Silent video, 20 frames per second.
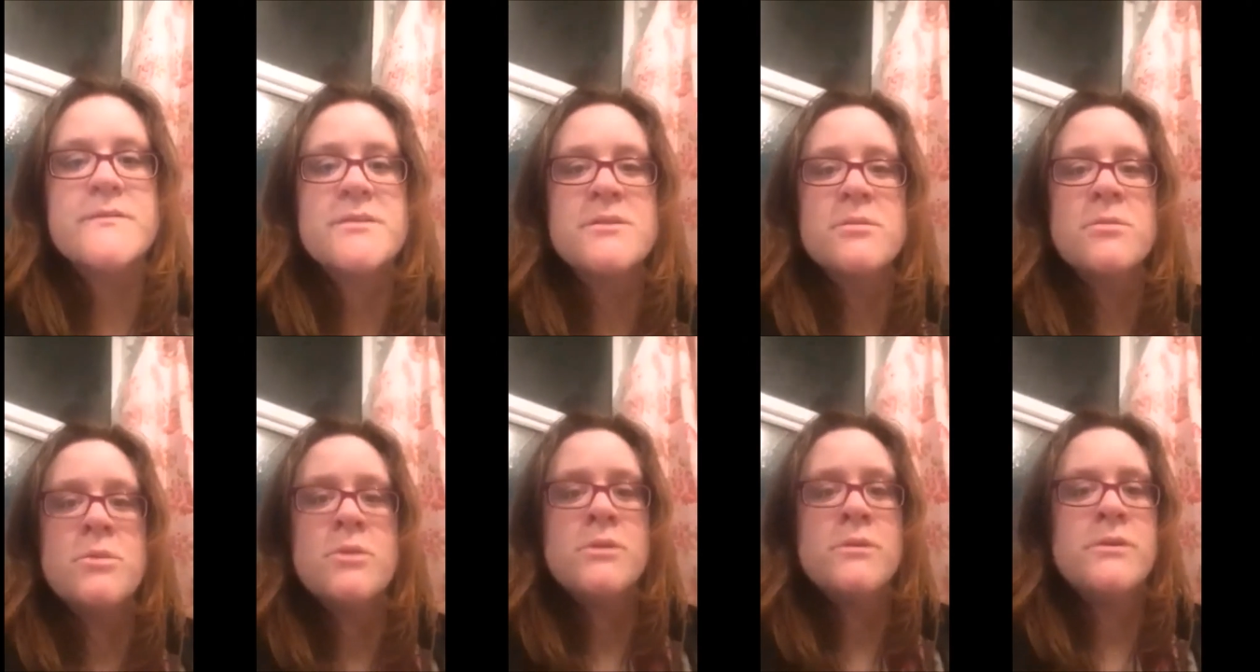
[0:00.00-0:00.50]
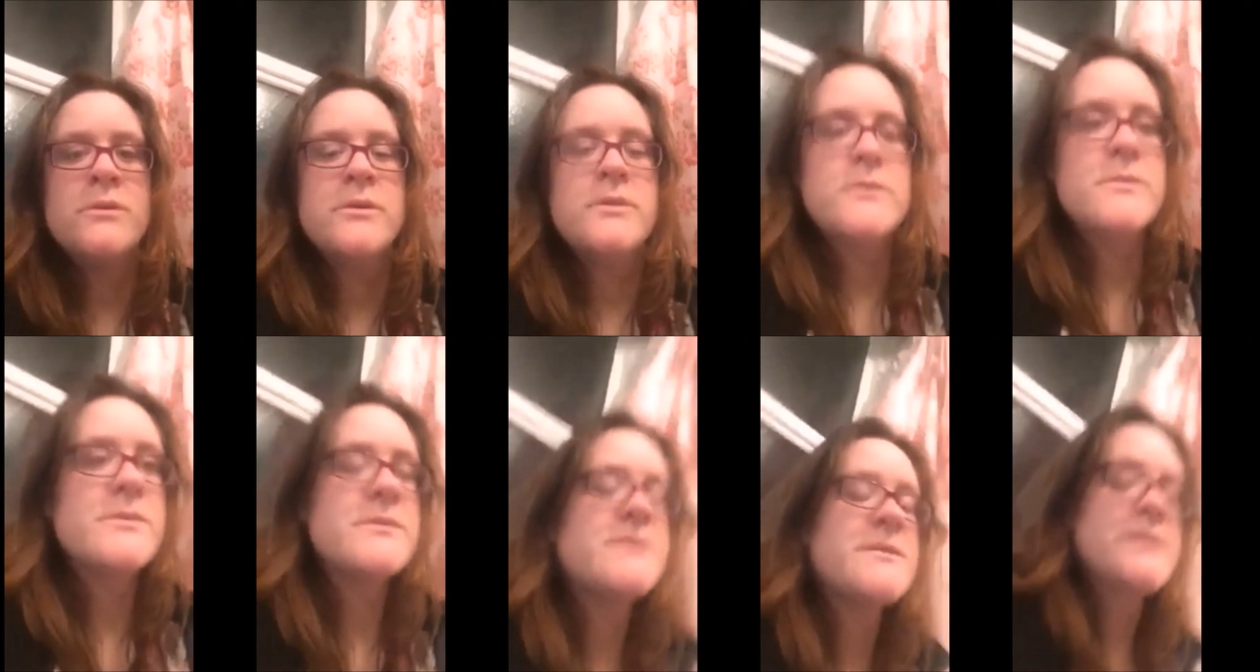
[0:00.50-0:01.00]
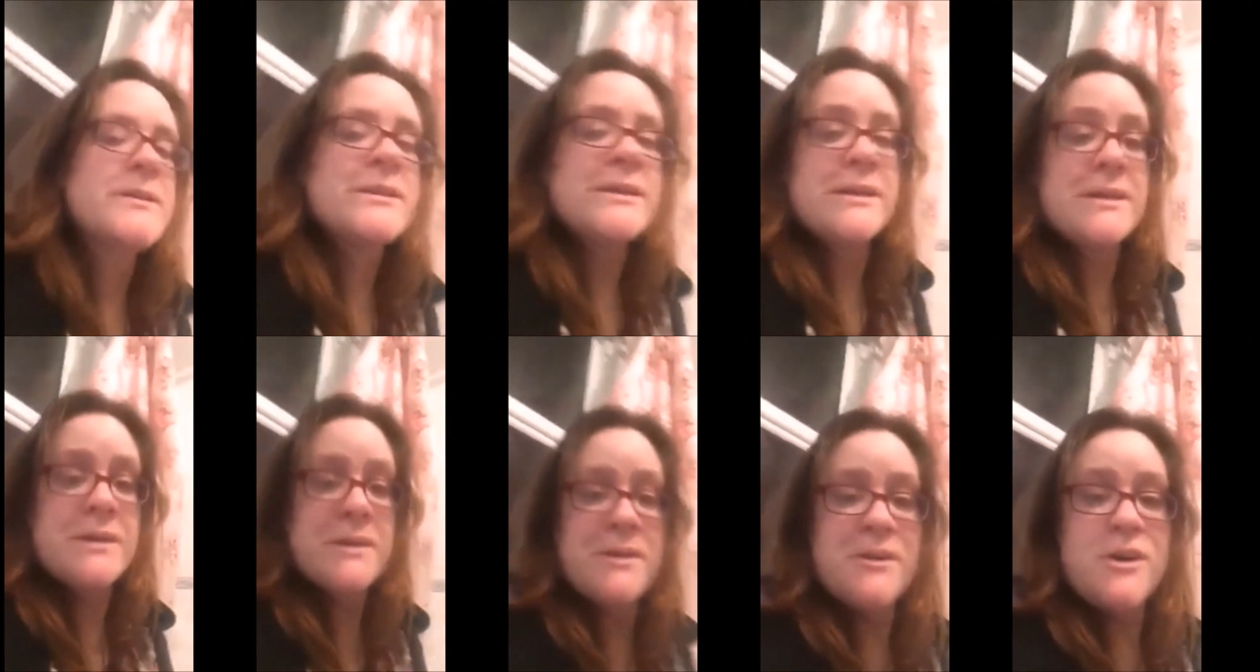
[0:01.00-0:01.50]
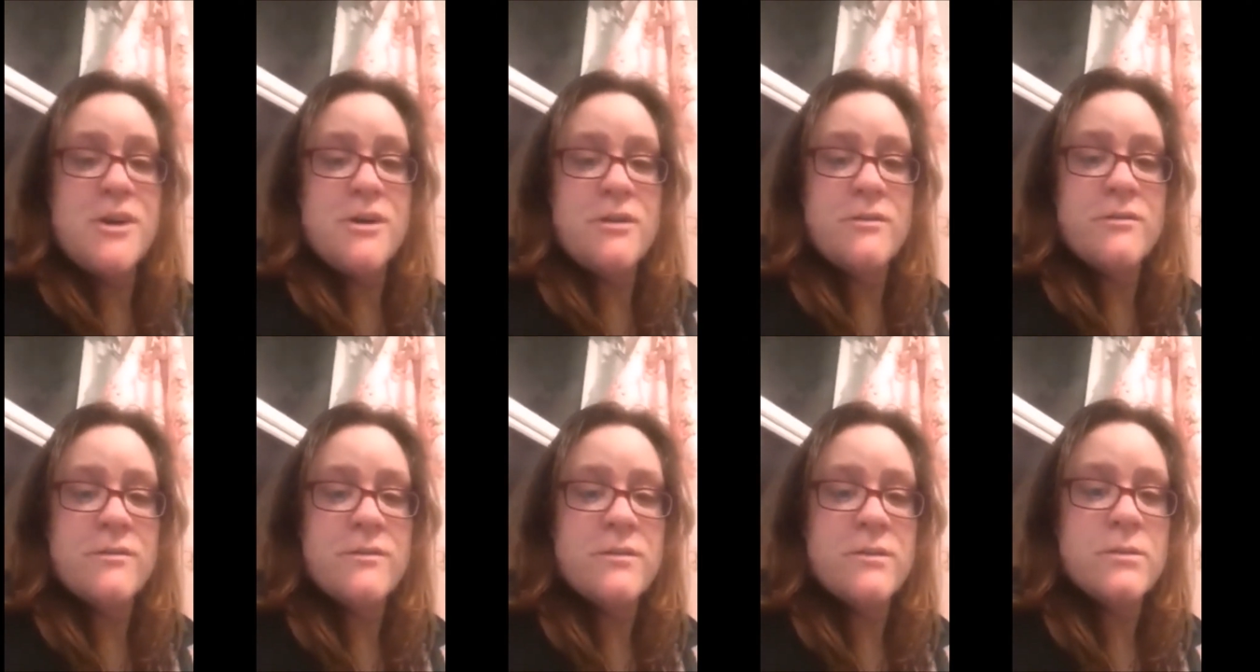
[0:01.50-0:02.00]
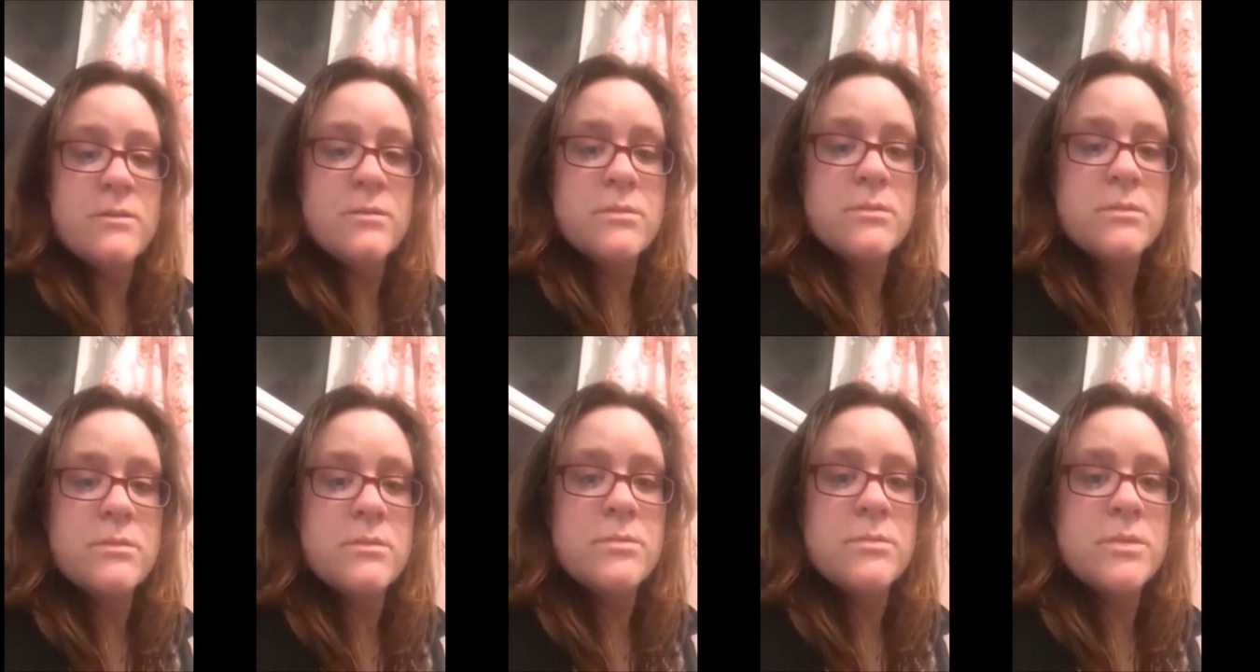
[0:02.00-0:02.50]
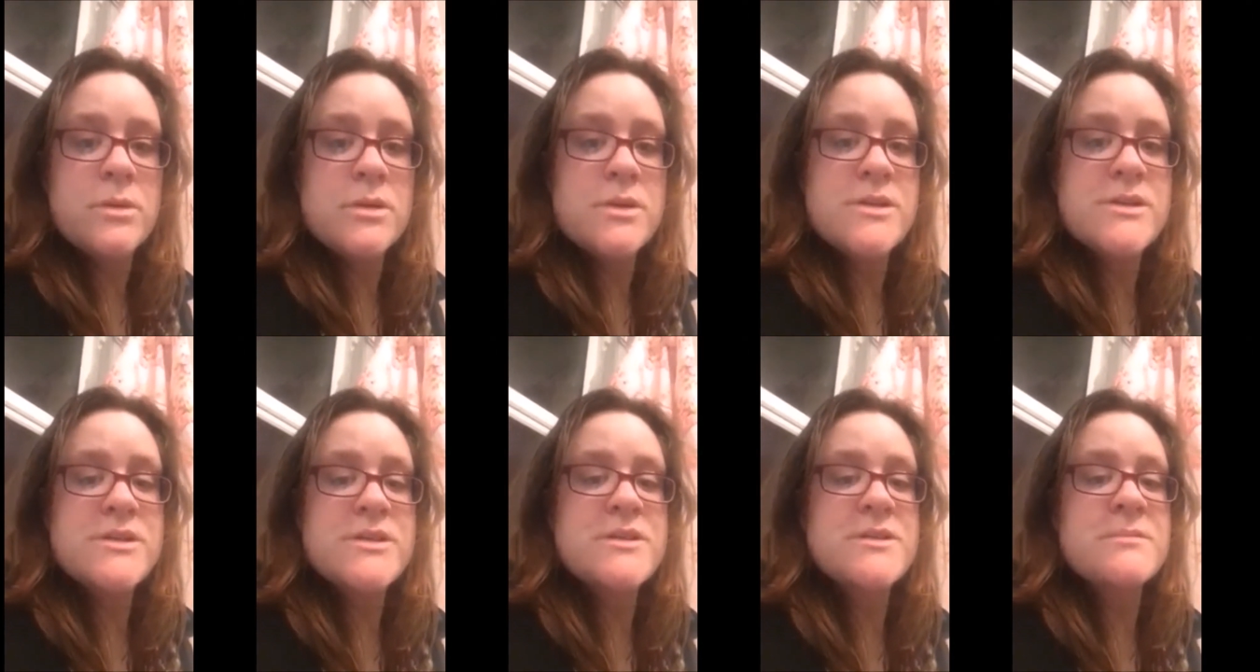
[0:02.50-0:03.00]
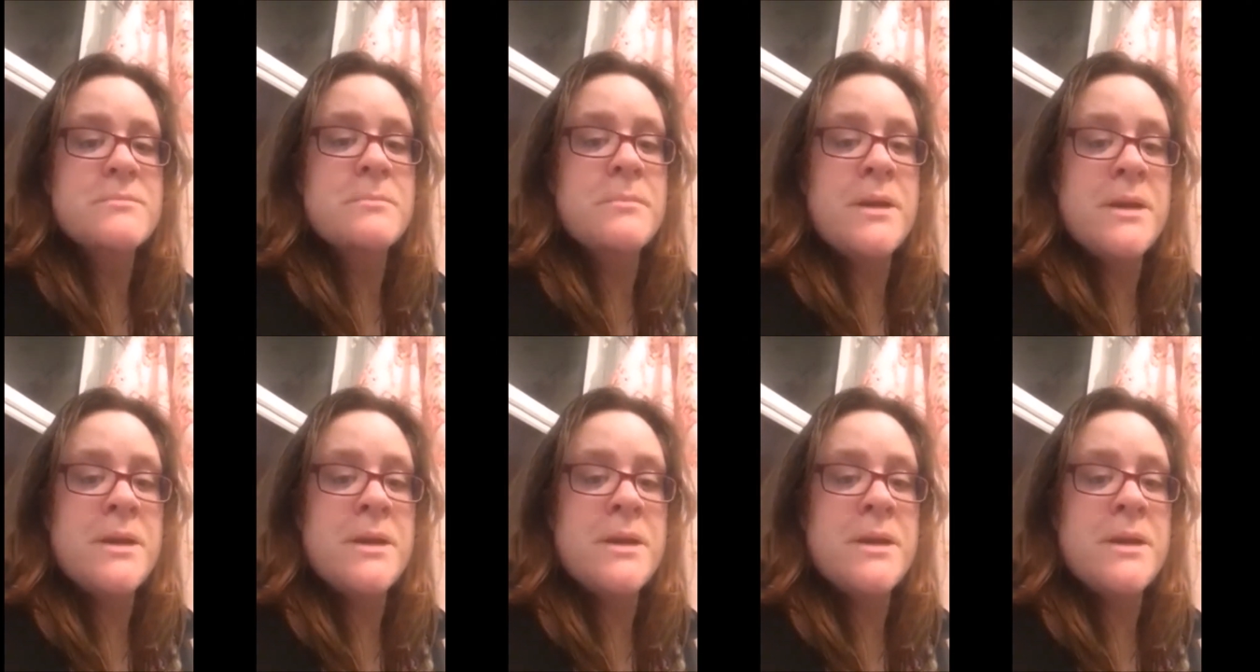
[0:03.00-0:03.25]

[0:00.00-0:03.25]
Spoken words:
of someone who was kicked off because she's